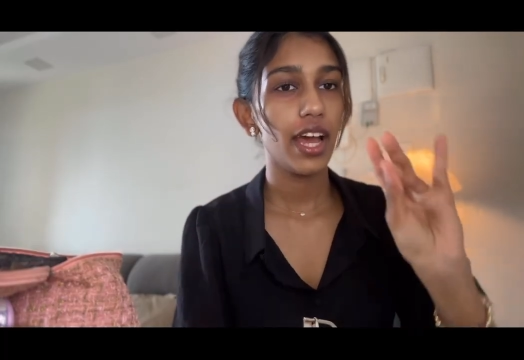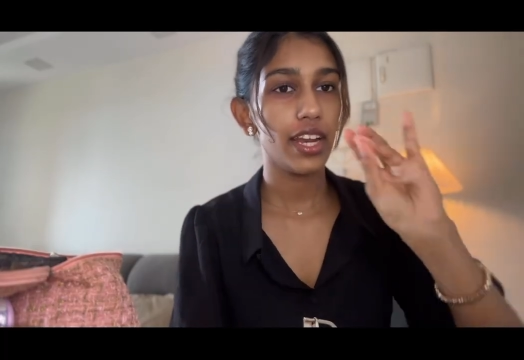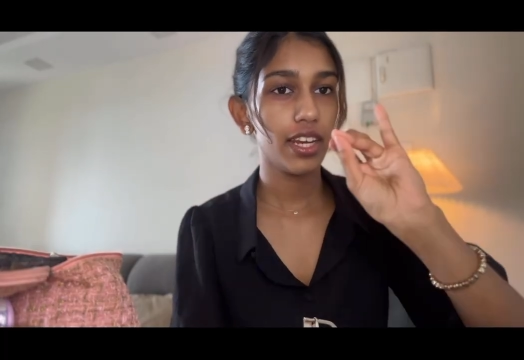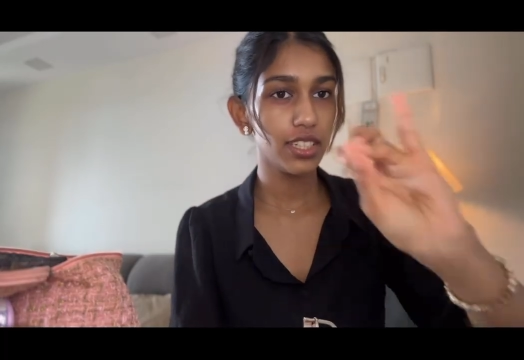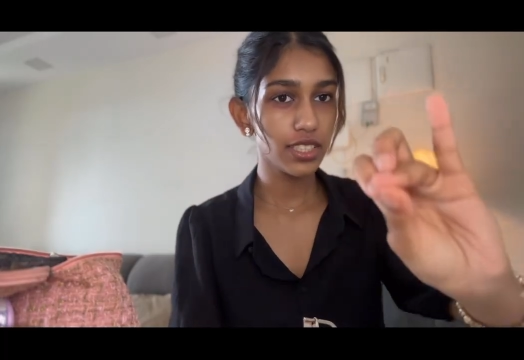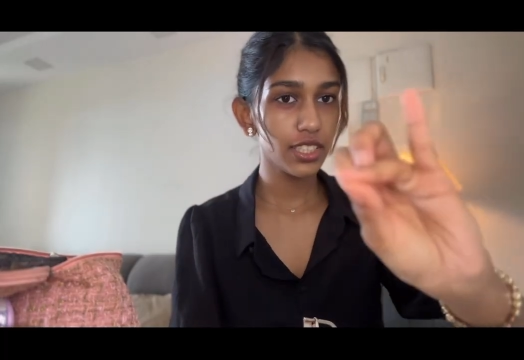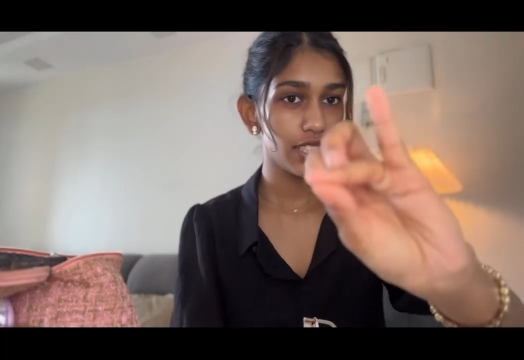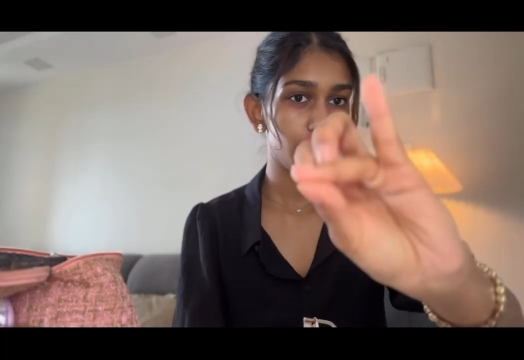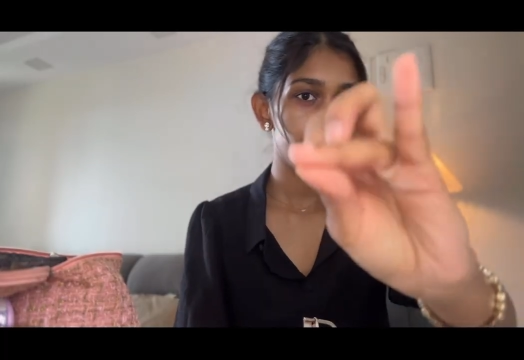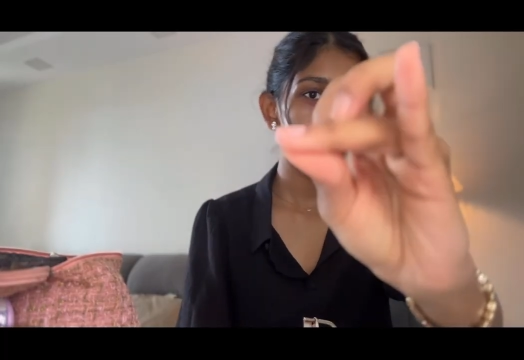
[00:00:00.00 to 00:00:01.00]
And I learned a
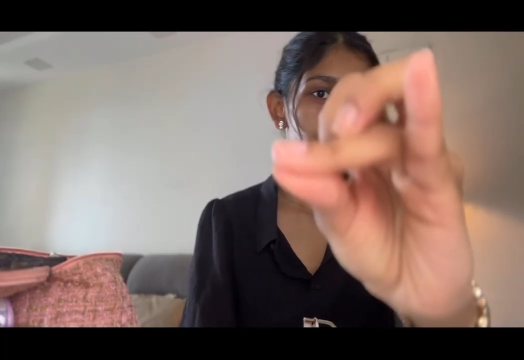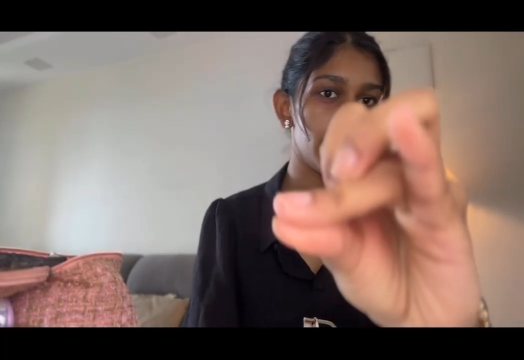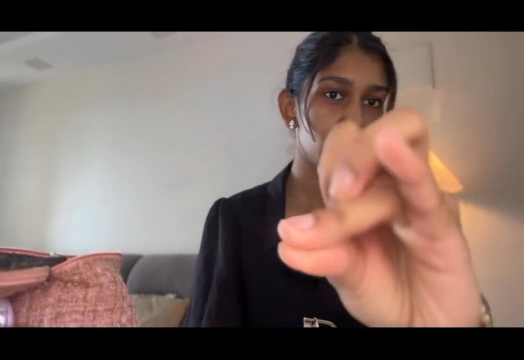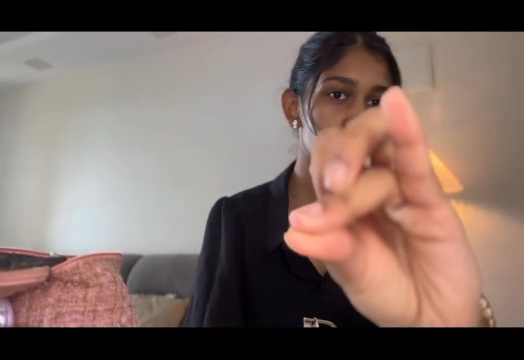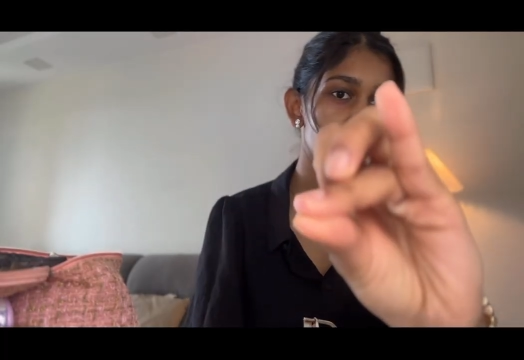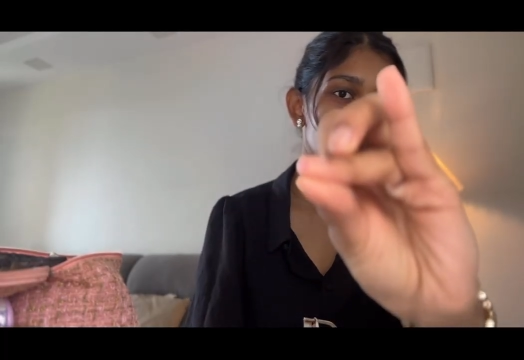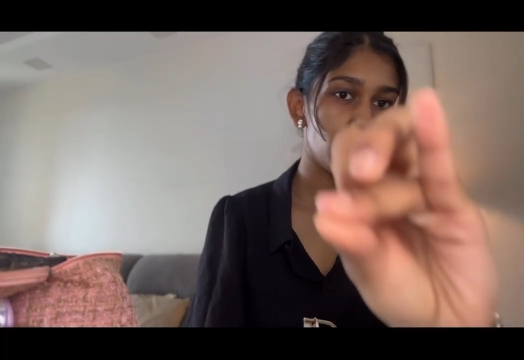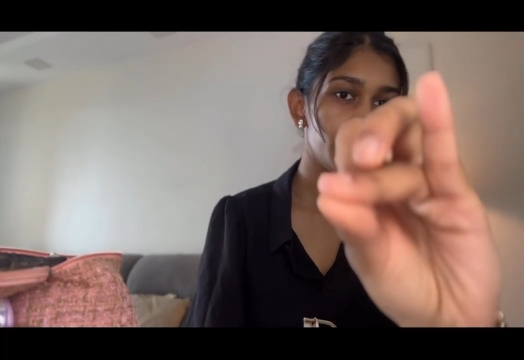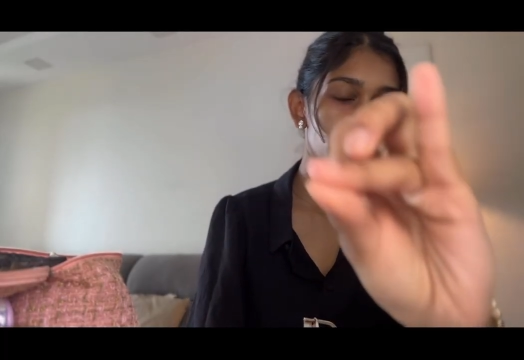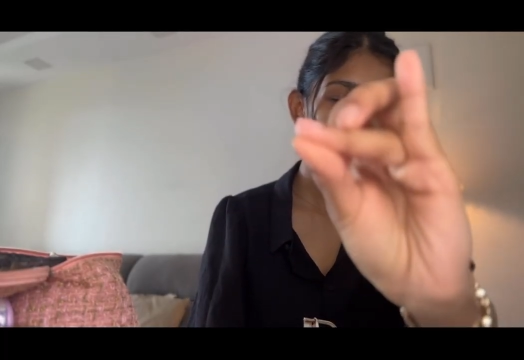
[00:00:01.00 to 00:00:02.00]
tip, and that is to
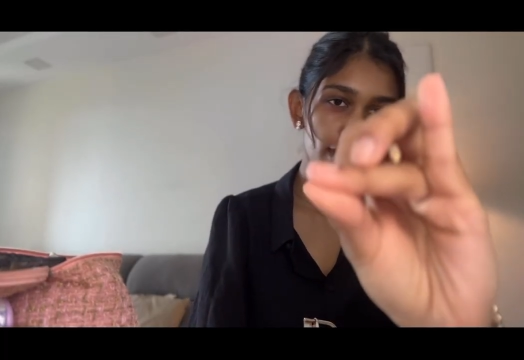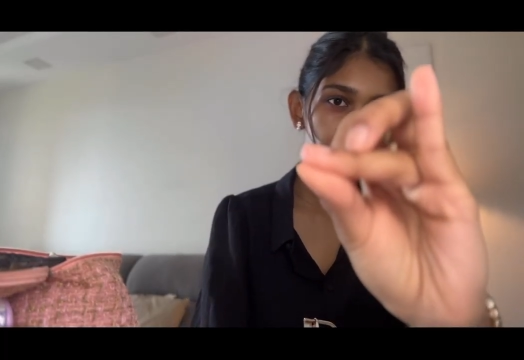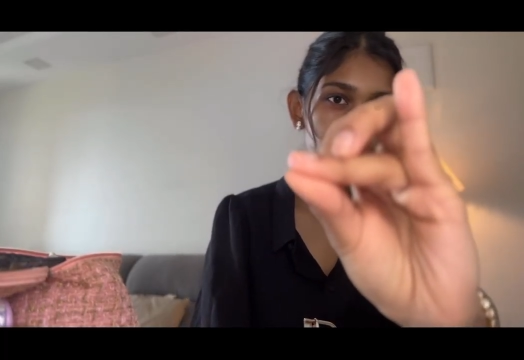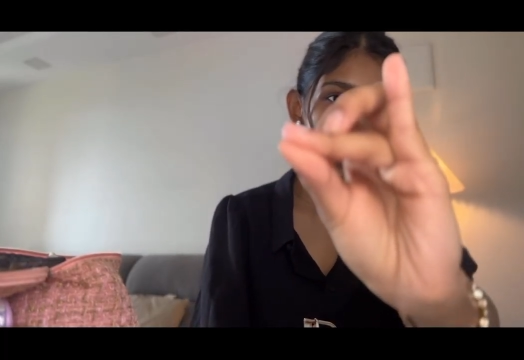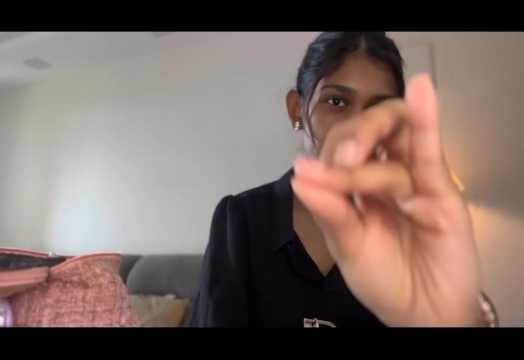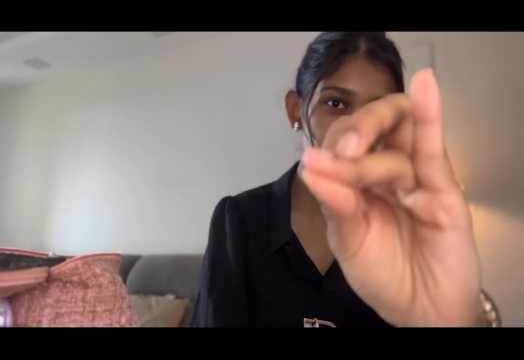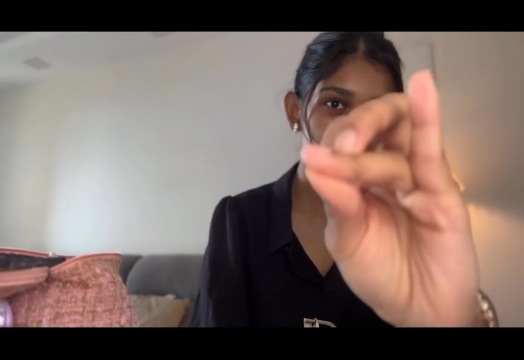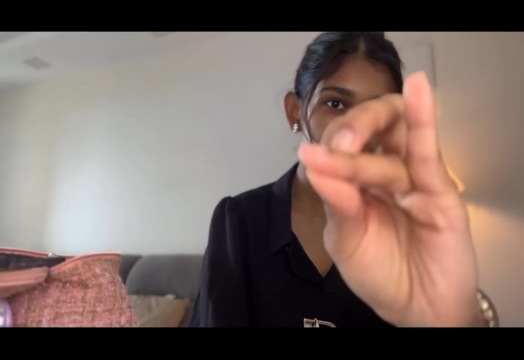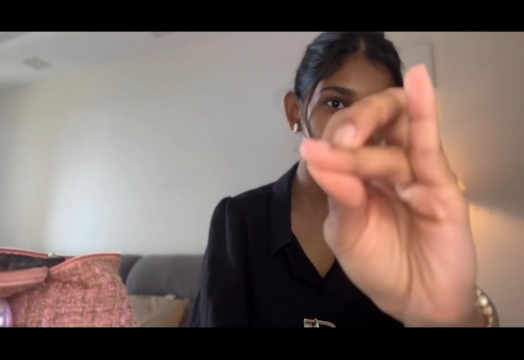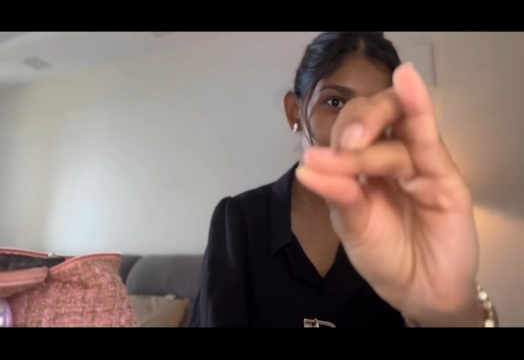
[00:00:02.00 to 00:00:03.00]
rub your thumb
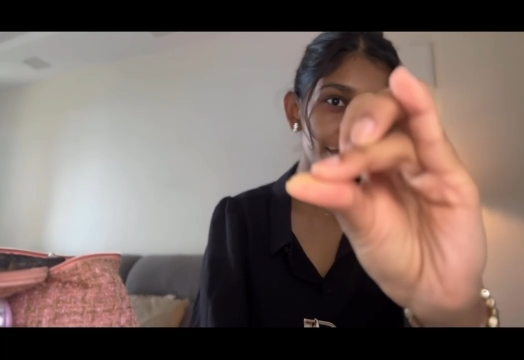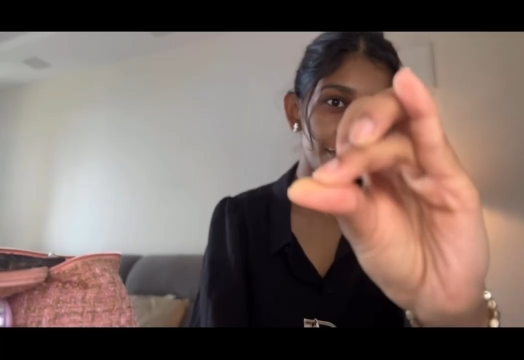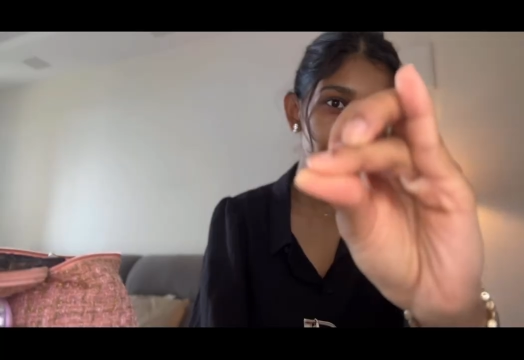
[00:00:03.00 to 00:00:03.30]
against the